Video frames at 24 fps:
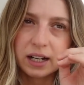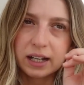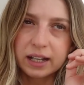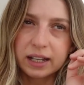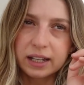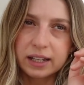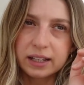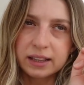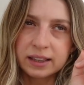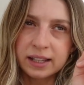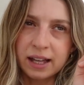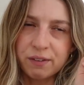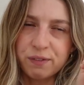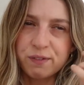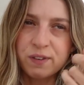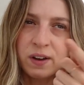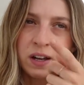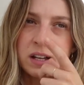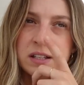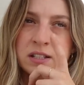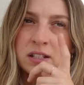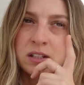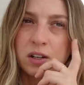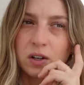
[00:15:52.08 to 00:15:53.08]
in that
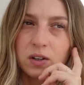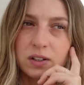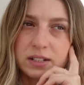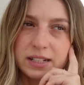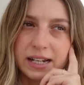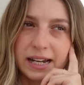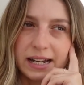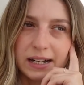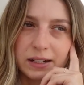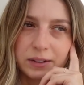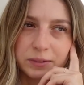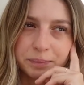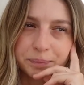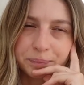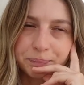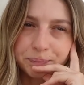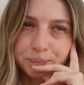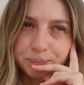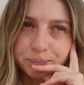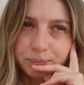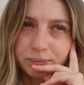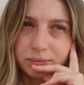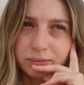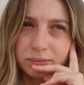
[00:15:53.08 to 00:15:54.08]
first lockdown,
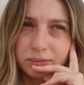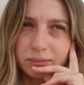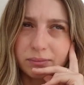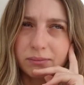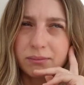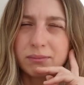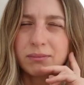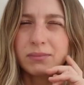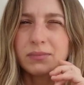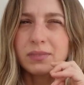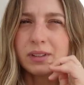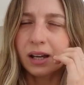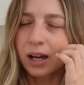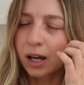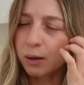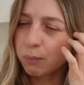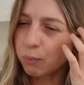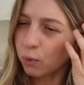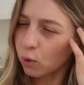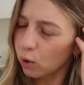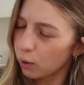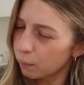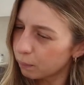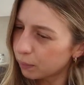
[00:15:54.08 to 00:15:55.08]
I
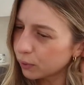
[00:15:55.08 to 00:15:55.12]
bought a